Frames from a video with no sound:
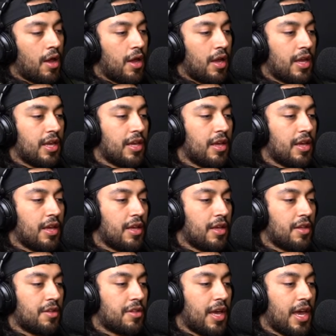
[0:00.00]
He
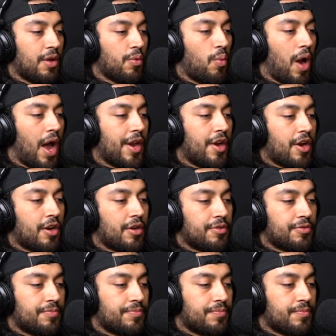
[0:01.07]
is a writer
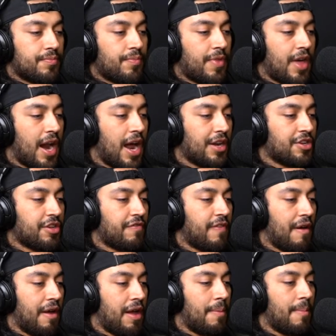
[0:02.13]
that I just
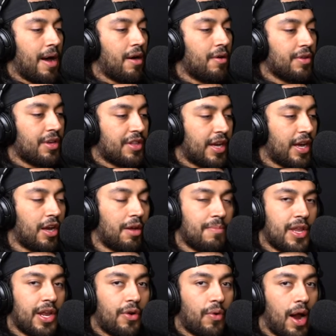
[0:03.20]
found out about. He's like a
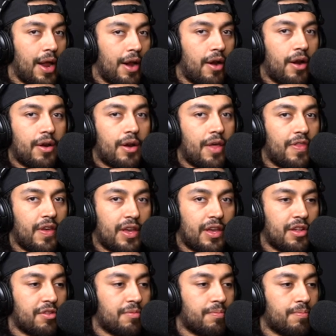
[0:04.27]
comedic writer, and I think
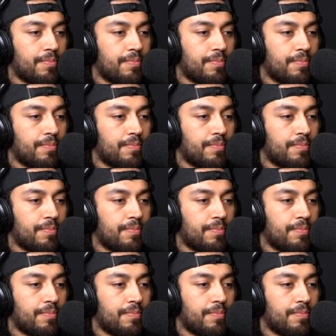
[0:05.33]
he's